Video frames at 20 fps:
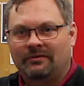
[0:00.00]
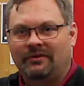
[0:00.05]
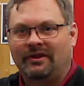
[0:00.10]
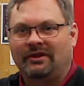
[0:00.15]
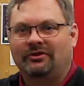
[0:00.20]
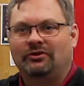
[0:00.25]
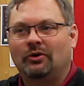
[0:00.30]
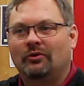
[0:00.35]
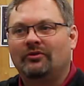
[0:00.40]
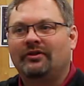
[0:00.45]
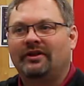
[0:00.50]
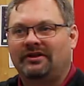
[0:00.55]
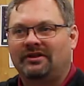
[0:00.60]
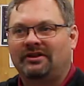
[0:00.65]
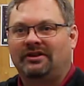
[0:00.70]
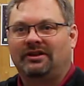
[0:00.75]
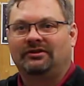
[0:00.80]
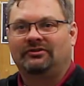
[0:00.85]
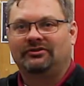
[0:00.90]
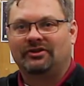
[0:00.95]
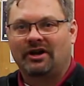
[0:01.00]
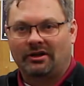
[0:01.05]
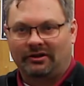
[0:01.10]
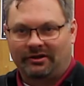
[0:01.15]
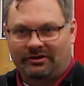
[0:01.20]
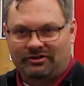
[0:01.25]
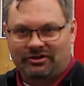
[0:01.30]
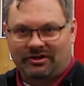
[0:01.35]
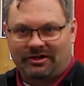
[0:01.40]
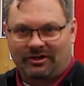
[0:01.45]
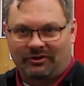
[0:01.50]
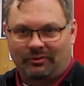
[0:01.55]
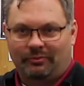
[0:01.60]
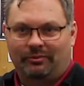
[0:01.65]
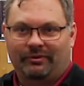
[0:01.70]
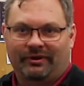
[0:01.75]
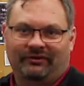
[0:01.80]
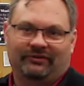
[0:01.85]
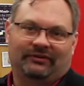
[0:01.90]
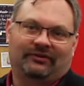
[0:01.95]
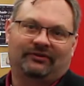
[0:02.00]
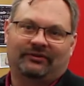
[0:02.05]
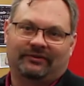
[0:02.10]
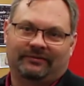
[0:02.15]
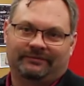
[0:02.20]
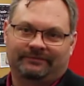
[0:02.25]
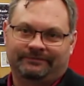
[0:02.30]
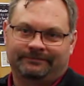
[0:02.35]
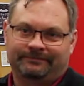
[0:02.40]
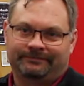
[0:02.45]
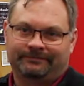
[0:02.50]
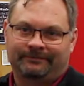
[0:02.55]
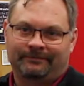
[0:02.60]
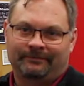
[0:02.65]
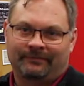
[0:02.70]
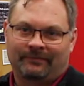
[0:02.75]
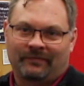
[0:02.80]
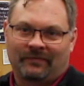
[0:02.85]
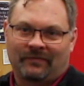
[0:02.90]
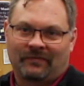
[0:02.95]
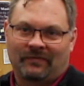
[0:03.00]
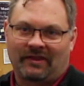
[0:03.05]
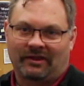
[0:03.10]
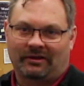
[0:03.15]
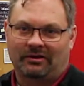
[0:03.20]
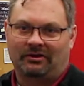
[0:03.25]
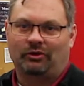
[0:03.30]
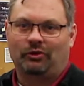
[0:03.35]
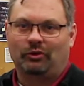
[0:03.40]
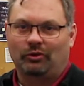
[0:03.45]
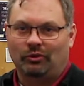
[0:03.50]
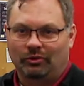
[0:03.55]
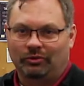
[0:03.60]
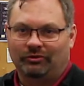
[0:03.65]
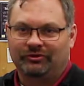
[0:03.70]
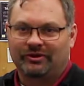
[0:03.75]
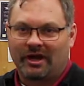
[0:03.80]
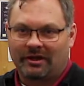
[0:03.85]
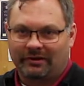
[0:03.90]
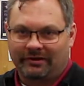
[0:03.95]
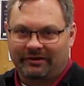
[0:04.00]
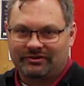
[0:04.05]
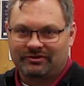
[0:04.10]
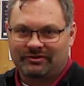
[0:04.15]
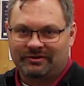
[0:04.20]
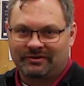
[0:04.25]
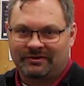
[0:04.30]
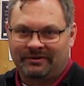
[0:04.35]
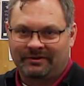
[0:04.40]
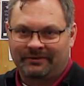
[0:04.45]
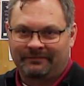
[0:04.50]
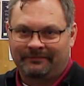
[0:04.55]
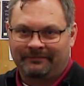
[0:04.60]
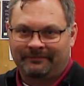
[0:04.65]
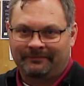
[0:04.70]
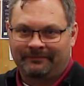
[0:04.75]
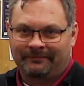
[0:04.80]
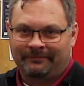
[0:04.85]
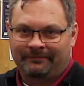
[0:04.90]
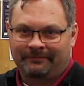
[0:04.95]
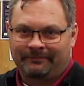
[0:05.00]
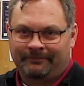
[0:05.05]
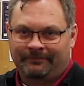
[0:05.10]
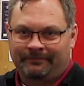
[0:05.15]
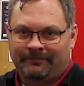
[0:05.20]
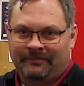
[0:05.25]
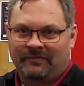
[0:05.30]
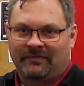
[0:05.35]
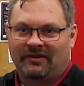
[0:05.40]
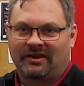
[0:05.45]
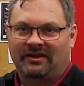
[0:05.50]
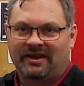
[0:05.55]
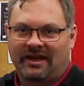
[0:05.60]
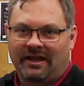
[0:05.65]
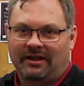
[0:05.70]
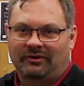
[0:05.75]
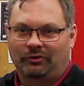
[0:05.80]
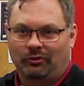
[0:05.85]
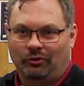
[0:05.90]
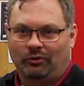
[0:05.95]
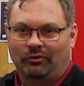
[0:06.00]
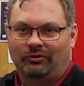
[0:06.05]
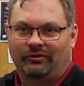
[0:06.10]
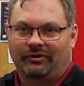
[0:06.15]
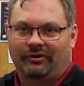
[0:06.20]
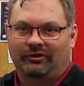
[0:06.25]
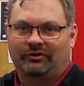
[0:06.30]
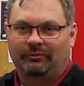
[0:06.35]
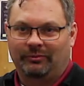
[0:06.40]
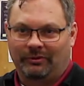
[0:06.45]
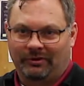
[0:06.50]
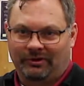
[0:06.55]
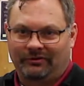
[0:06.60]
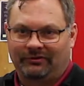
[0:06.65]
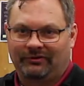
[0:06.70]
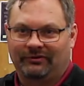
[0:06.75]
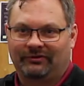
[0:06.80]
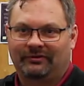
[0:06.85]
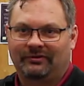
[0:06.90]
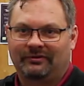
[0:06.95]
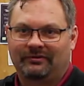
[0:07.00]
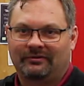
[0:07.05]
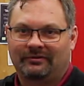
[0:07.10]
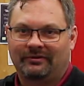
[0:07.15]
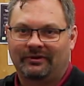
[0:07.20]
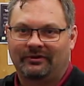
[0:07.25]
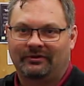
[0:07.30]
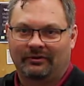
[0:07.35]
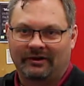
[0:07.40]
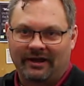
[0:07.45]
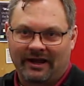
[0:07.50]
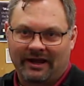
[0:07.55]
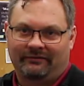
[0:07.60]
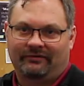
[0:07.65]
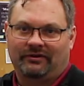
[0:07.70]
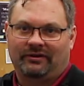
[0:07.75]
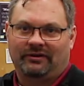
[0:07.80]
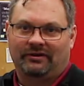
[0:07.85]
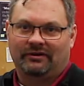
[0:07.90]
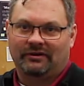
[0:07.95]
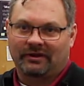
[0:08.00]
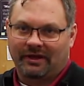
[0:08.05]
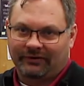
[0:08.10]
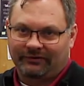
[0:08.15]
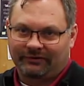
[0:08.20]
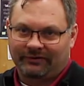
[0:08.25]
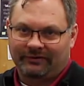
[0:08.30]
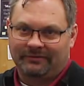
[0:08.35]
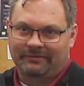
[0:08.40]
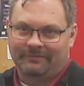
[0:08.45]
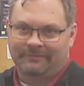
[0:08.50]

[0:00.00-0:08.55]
They know they can get knowledge other places. They can Google knowledge. They can't Google the experiences that they're having in class.